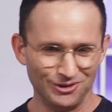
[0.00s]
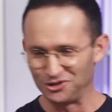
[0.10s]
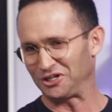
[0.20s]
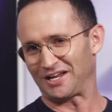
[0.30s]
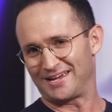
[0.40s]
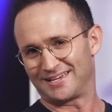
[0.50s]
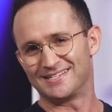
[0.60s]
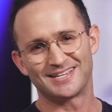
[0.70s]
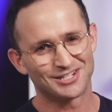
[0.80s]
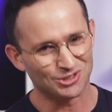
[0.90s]
Lunar Lake
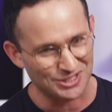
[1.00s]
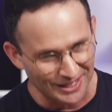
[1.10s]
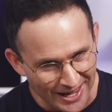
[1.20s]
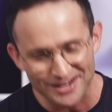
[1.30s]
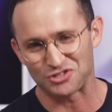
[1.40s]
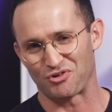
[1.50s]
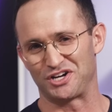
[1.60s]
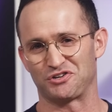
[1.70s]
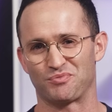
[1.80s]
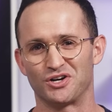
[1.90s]
is Intel's latest
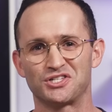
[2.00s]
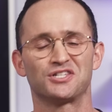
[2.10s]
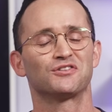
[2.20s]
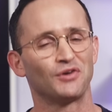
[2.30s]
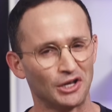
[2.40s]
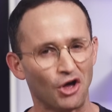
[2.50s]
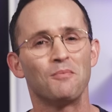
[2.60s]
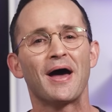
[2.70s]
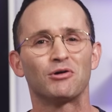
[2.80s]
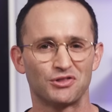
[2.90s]
range of processors for
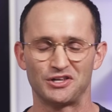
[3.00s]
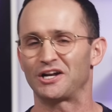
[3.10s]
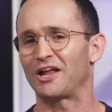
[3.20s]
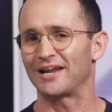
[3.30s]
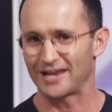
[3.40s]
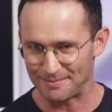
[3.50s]
low-powered, thin and light